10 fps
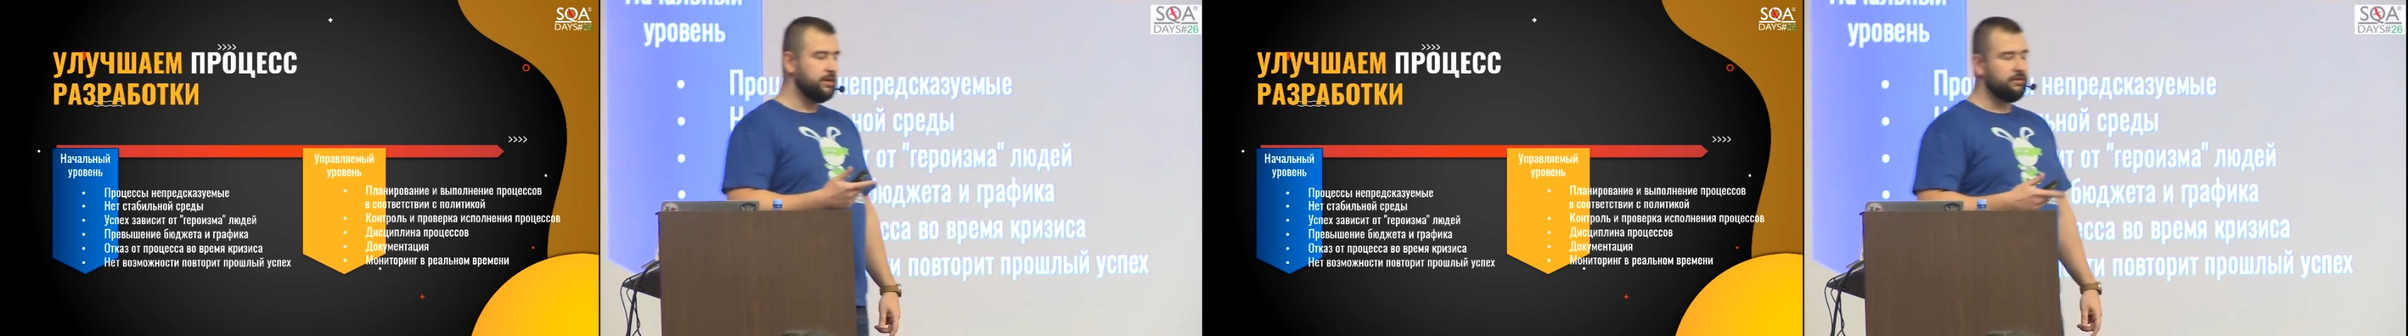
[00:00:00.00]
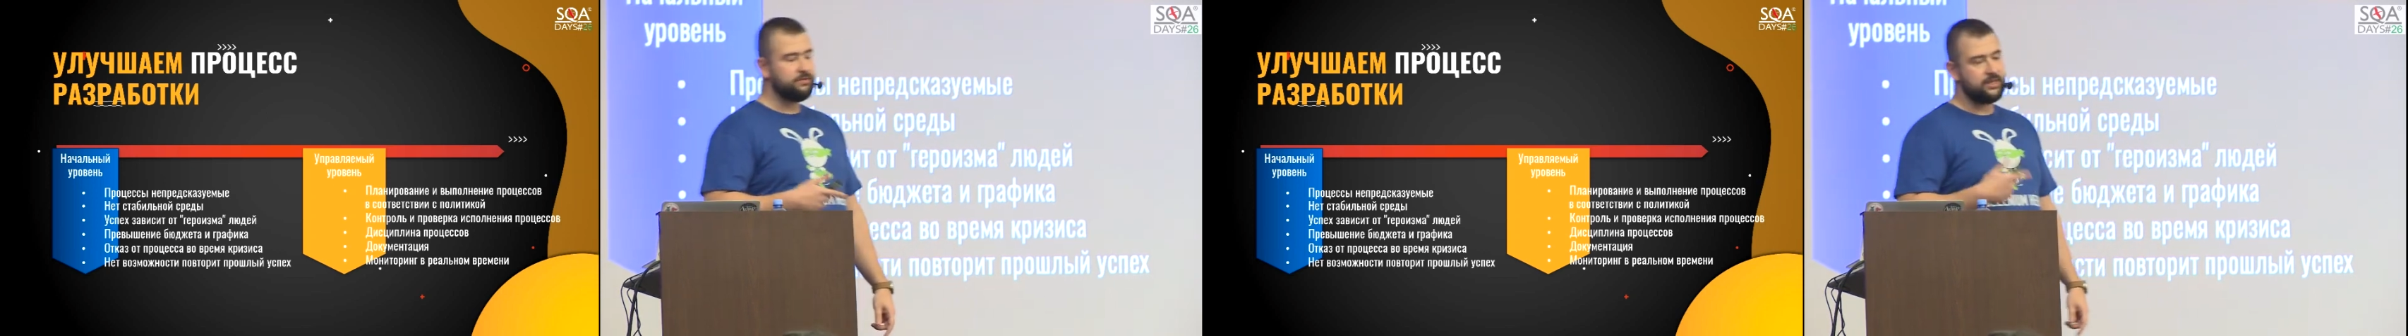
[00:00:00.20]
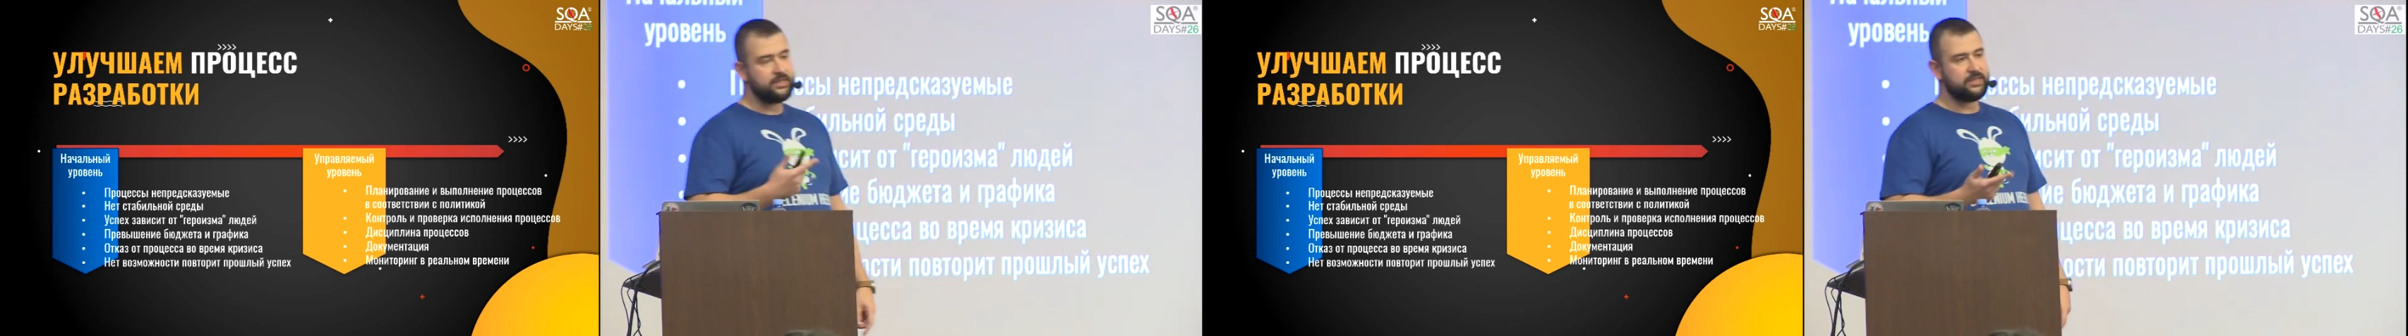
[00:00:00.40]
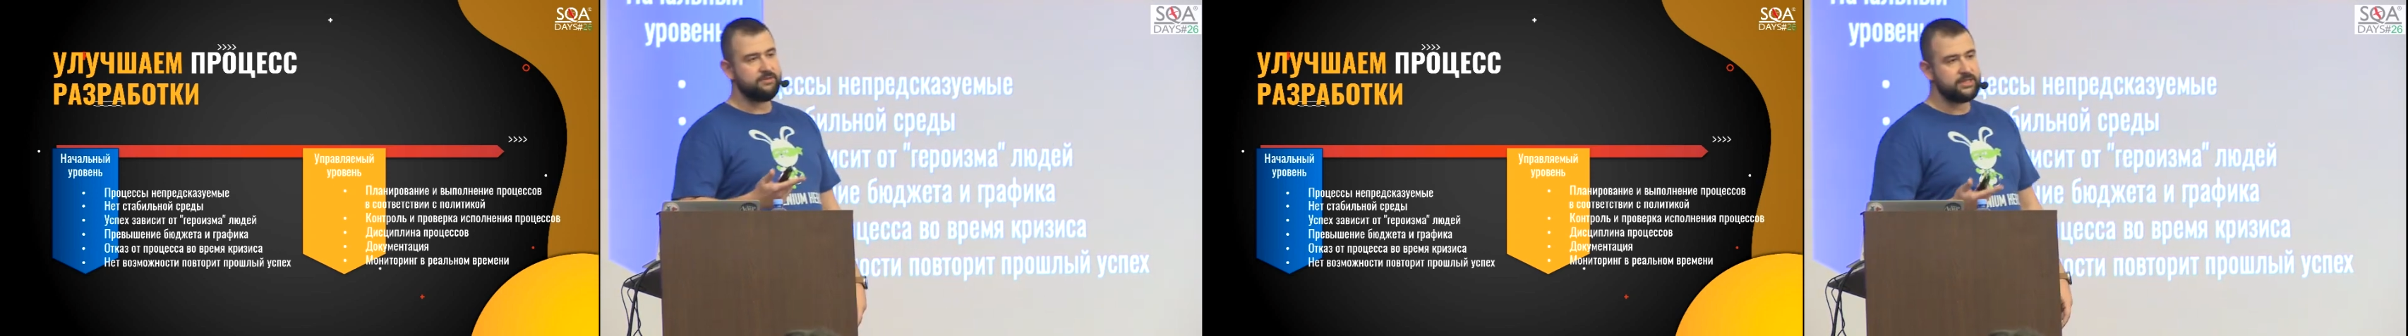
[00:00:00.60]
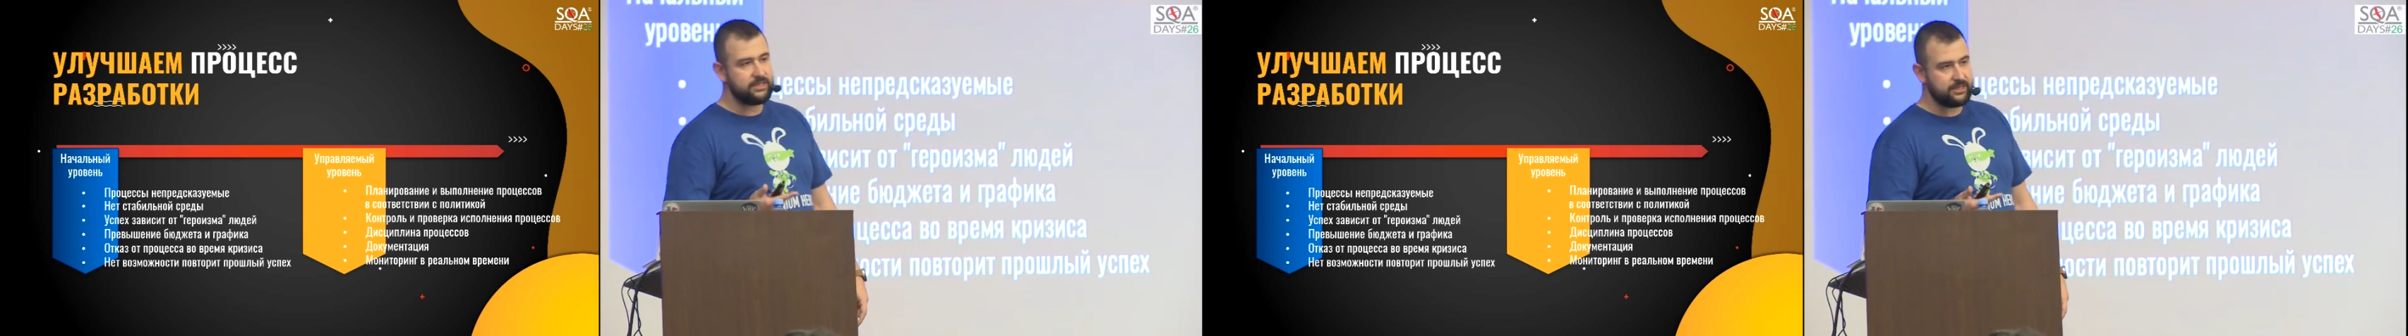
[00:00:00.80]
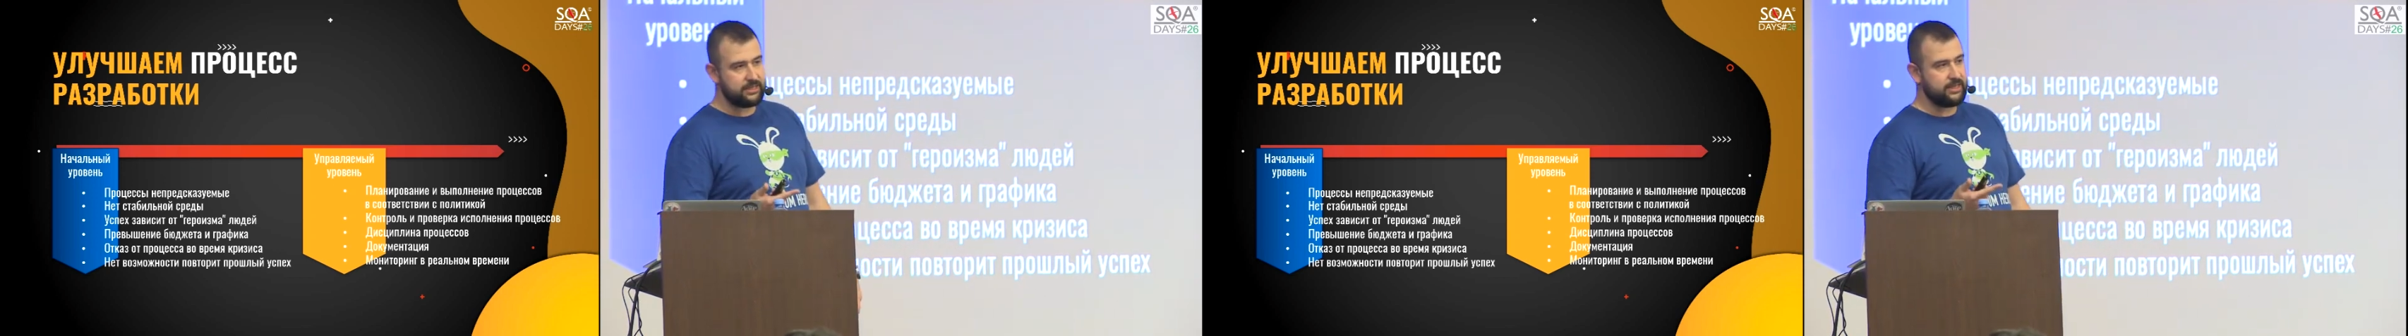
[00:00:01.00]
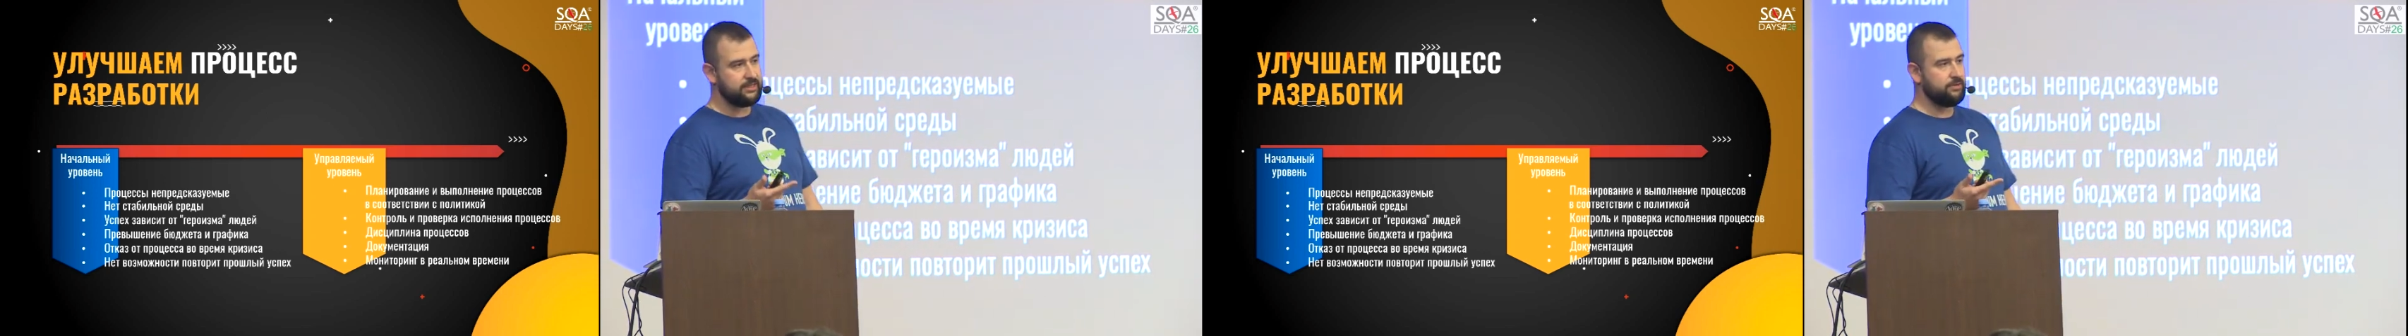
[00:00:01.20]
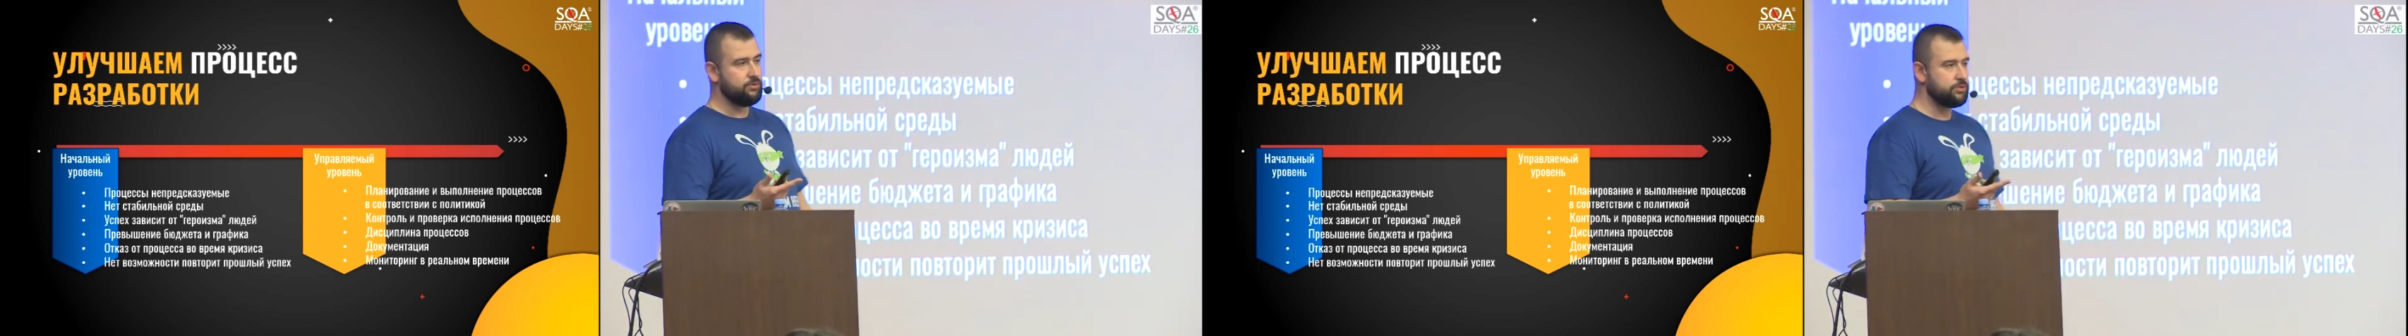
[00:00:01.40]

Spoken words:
But these